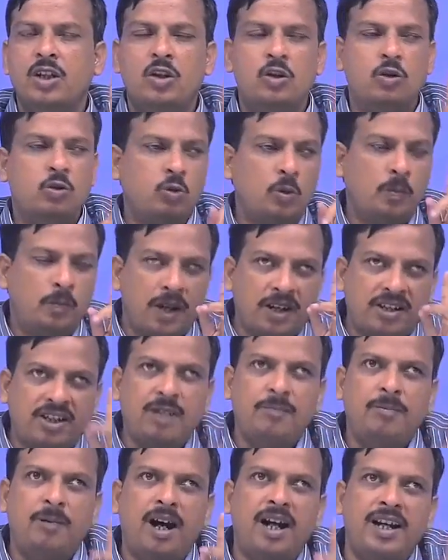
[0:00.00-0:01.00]
To
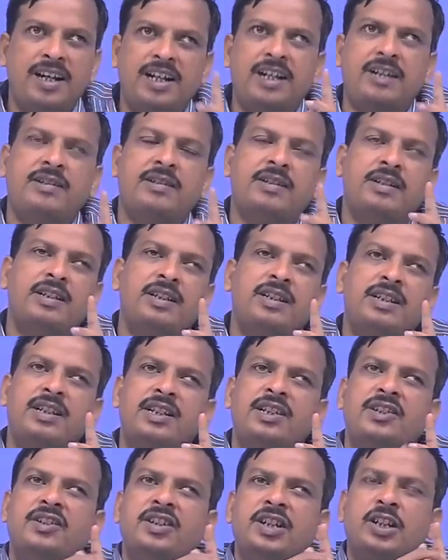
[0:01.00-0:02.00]
specify it,
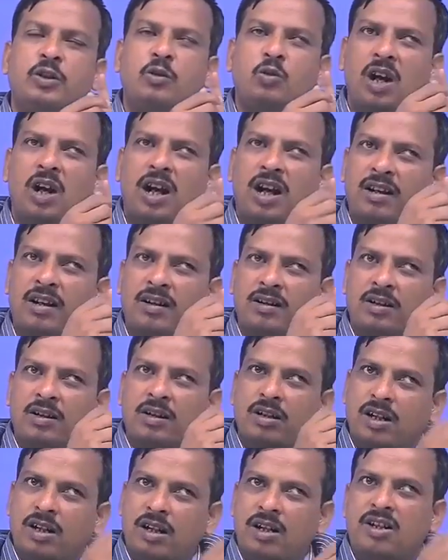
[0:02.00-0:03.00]
it required
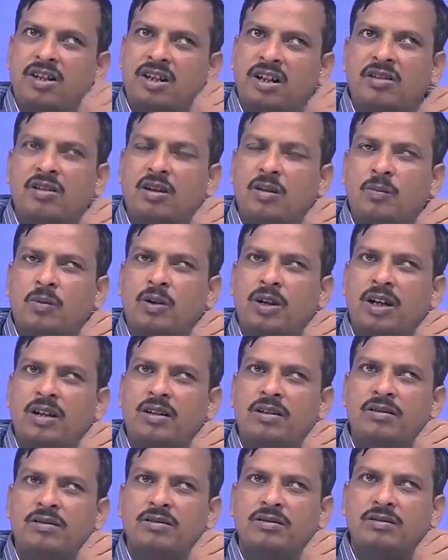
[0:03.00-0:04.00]
condition
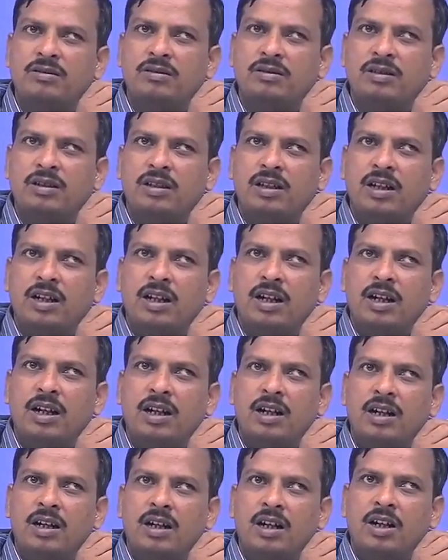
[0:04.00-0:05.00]
component.
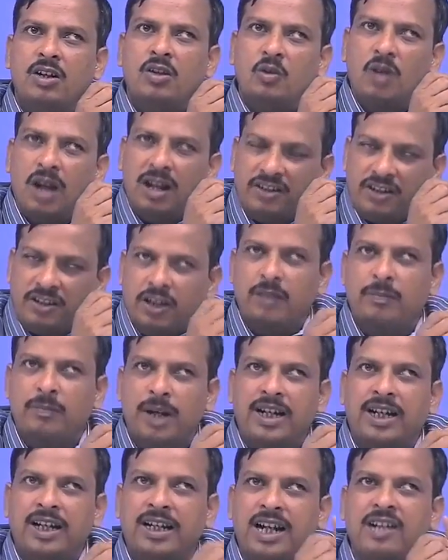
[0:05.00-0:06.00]
To achieve,
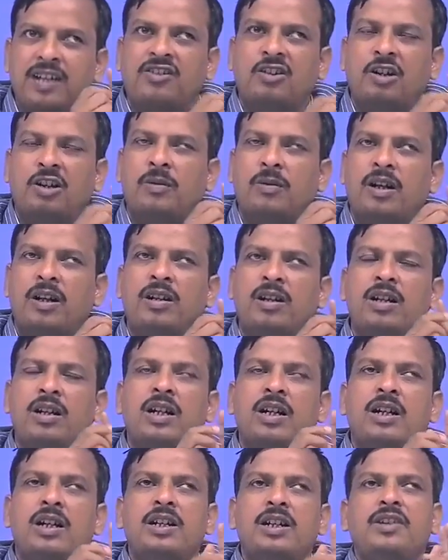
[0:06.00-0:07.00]
make it achievable,
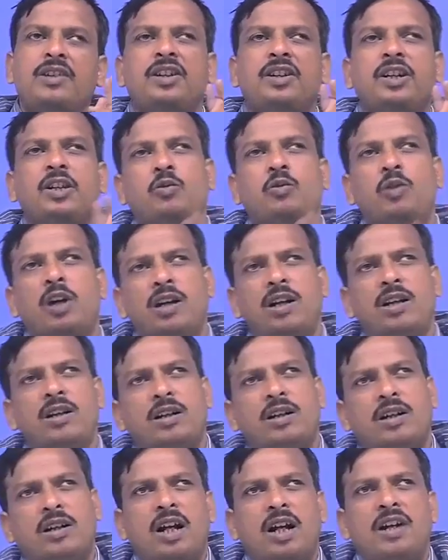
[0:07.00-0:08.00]
it required
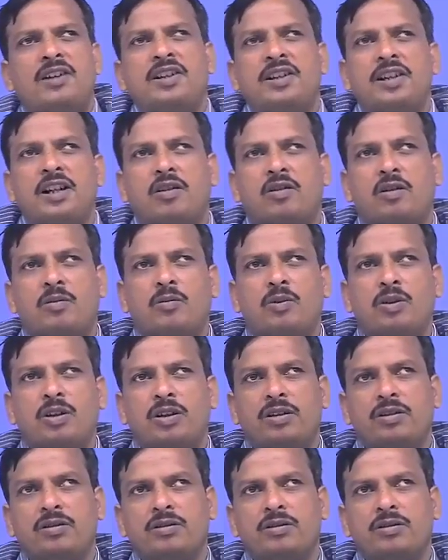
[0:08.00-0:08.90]
criteria component.